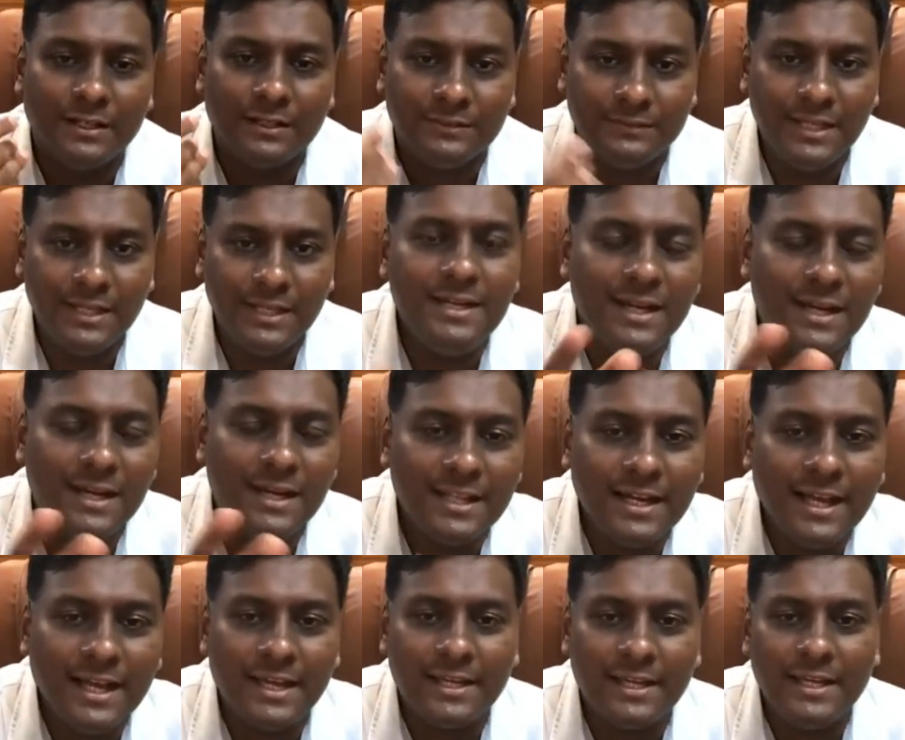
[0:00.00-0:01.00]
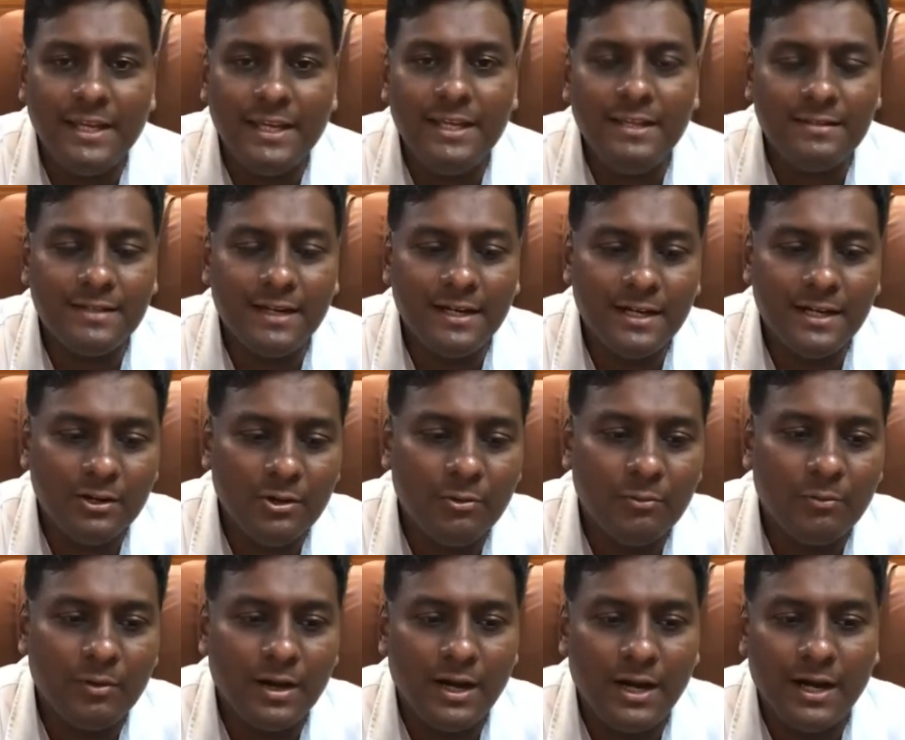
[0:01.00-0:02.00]
Then another guy, he said
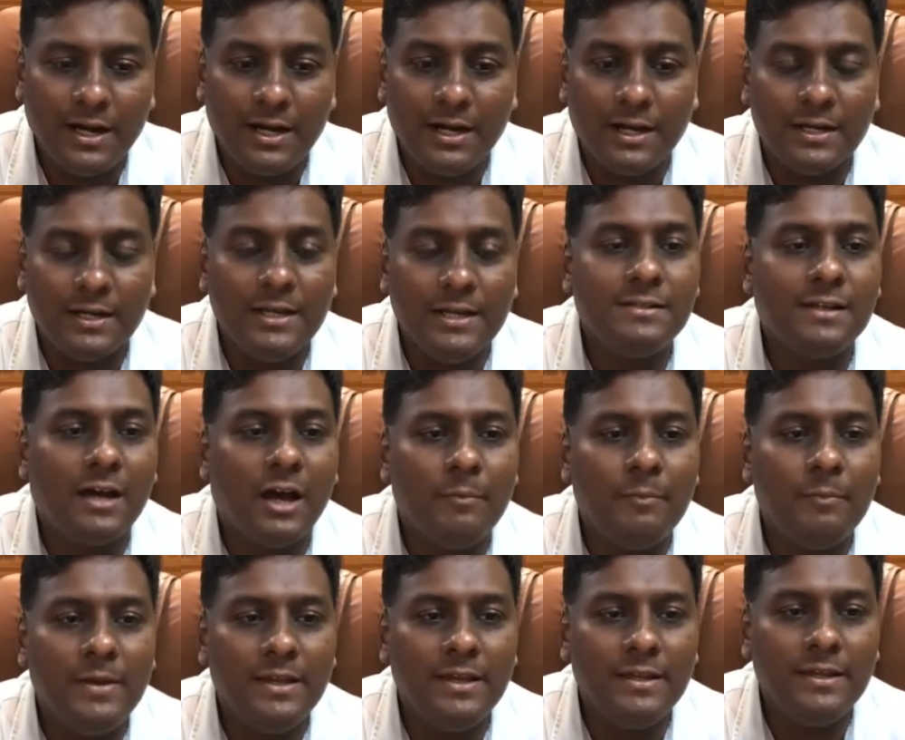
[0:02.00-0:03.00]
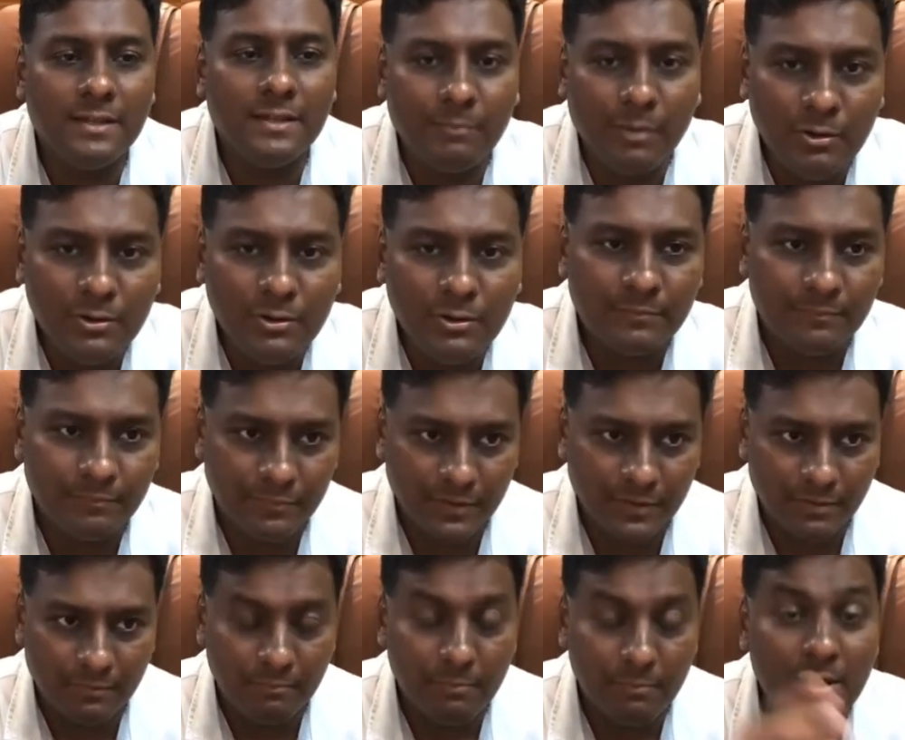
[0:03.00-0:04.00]
his hobby is about
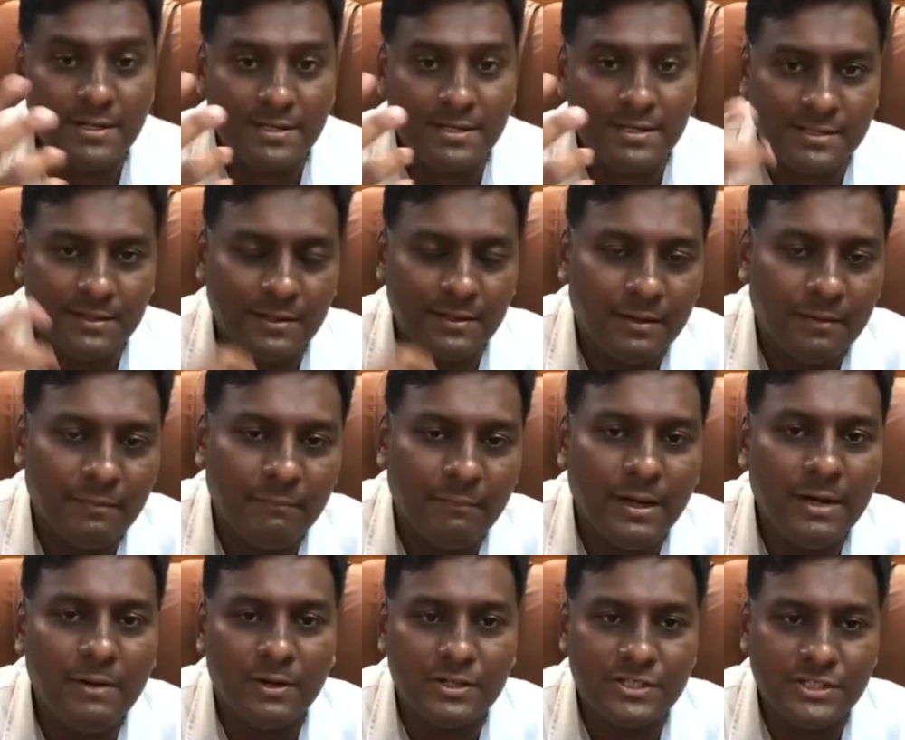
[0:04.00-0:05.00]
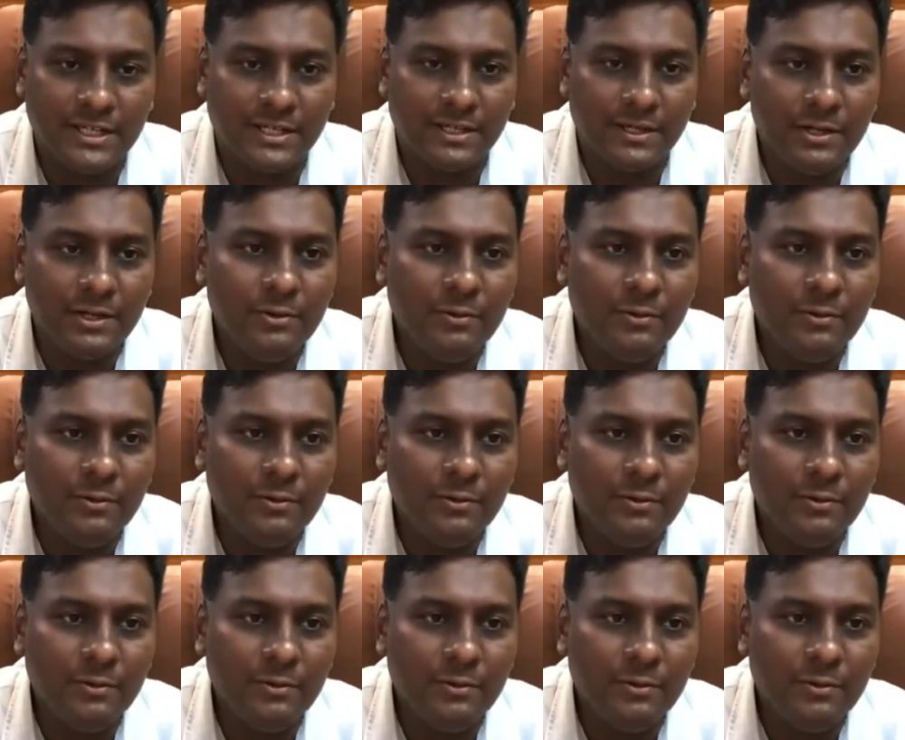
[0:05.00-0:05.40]
bird watching.